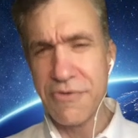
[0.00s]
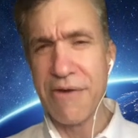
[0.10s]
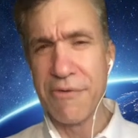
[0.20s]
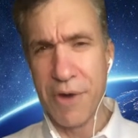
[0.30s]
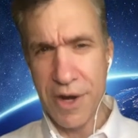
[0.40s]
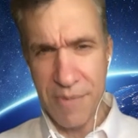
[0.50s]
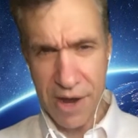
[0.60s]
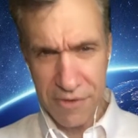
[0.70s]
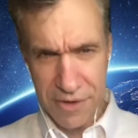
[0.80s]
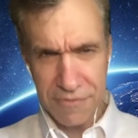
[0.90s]
everyone
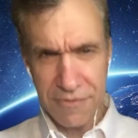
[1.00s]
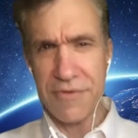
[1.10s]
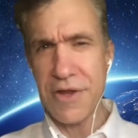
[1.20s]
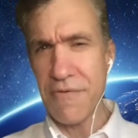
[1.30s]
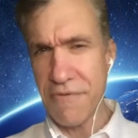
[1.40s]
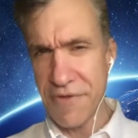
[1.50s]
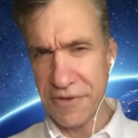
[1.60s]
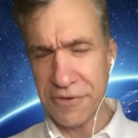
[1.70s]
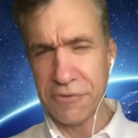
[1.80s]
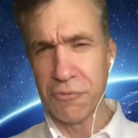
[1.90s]
about,
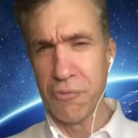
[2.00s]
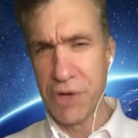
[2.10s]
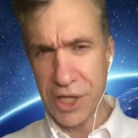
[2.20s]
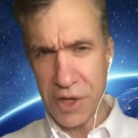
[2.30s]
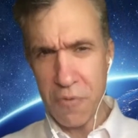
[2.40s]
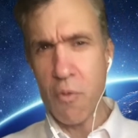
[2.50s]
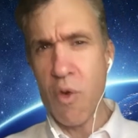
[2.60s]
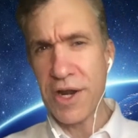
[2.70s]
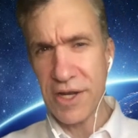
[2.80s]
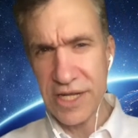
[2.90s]
this is really
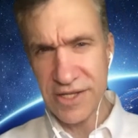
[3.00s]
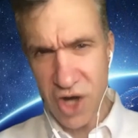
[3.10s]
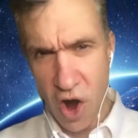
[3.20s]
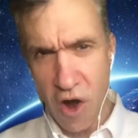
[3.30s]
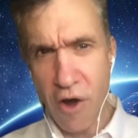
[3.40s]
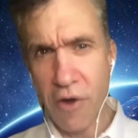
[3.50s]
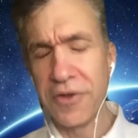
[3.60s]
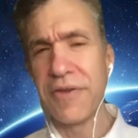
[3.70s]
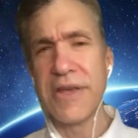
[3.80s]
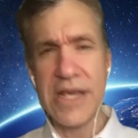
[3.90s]
what it's called
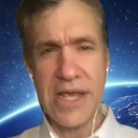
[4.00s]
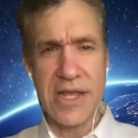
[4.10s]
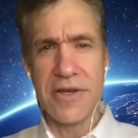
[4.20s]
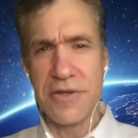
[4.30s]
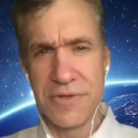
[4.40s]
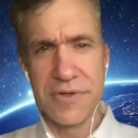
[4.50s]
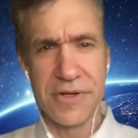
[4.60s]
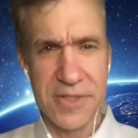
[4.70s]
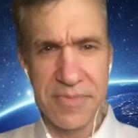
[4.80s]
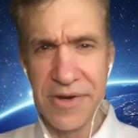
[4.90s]
in user
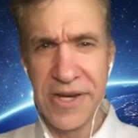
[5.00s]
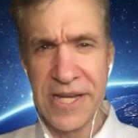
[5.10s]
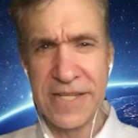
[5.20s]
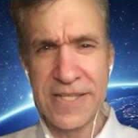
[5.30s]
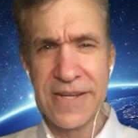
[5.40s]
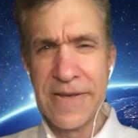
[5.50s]
experience.